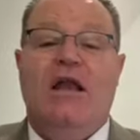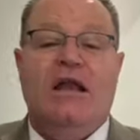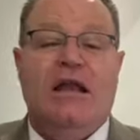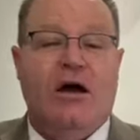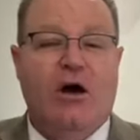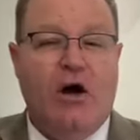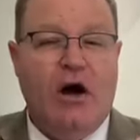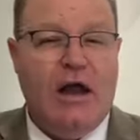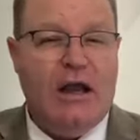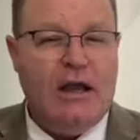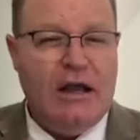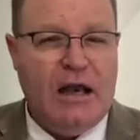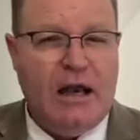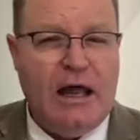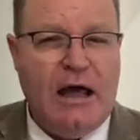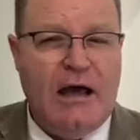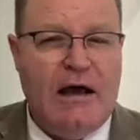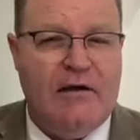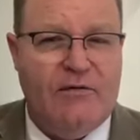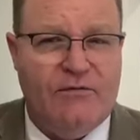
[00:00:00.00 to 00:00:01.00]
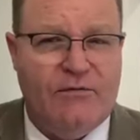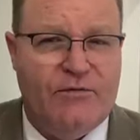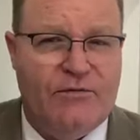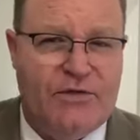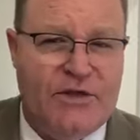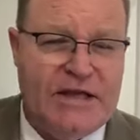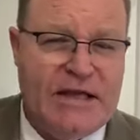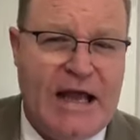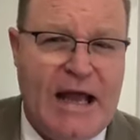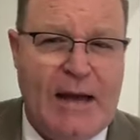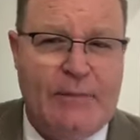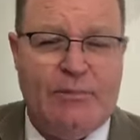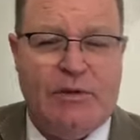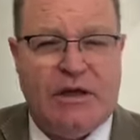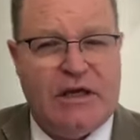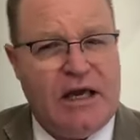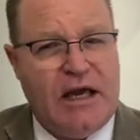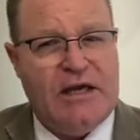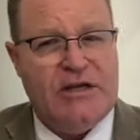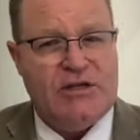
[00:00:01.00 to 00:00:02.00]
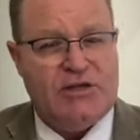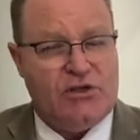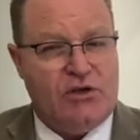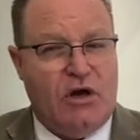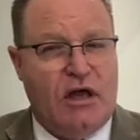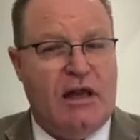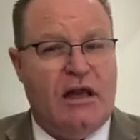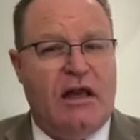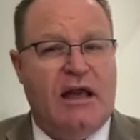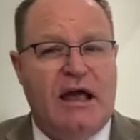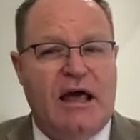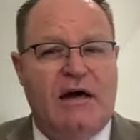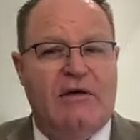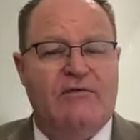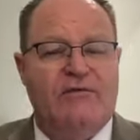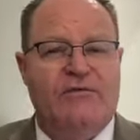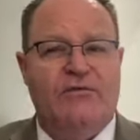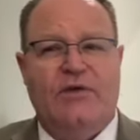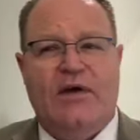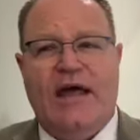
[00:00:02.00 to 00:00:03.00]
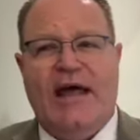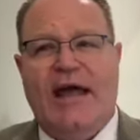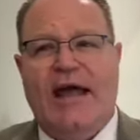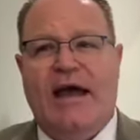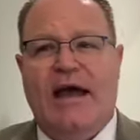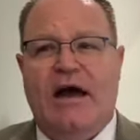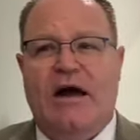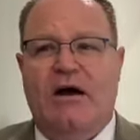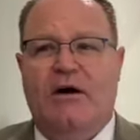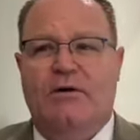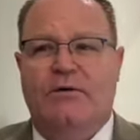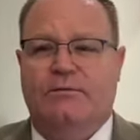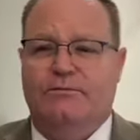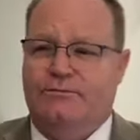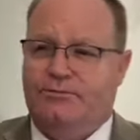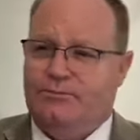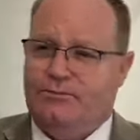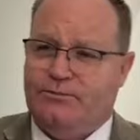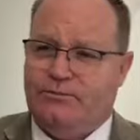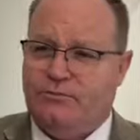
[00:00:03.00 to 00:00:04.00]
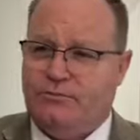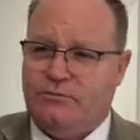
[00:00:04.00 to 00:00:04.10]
I love the application. I love how,